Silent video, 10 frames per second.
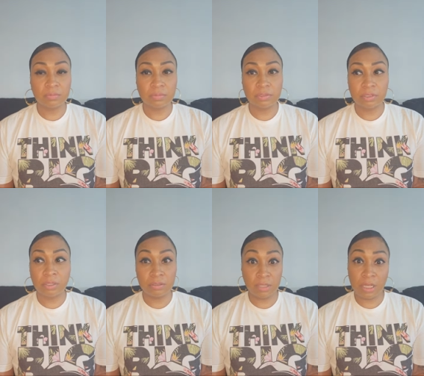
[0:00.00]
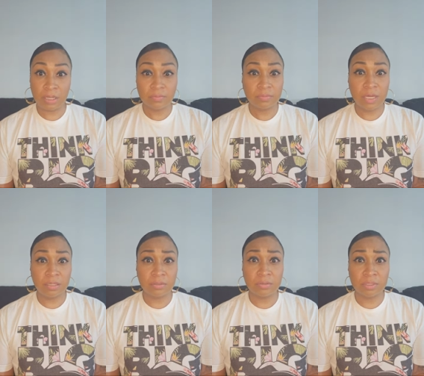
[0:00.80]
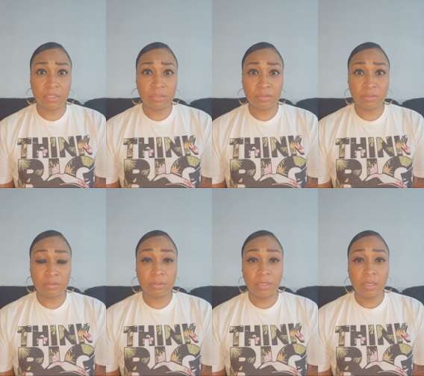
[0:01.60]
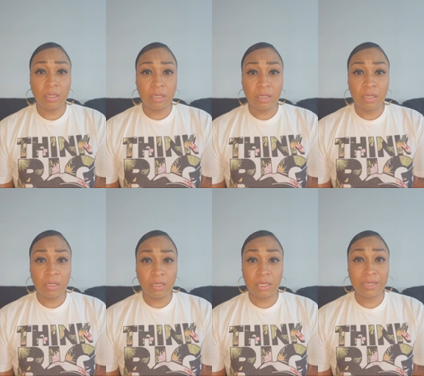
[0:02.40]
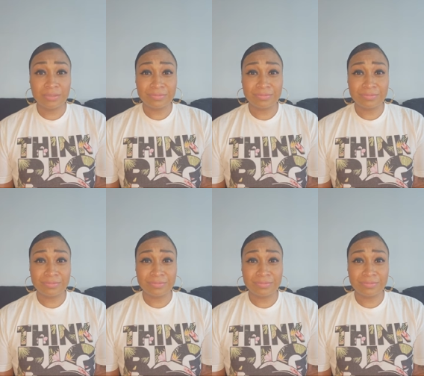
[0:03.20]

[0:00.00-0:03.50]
So they got to do what they need to do. Okay?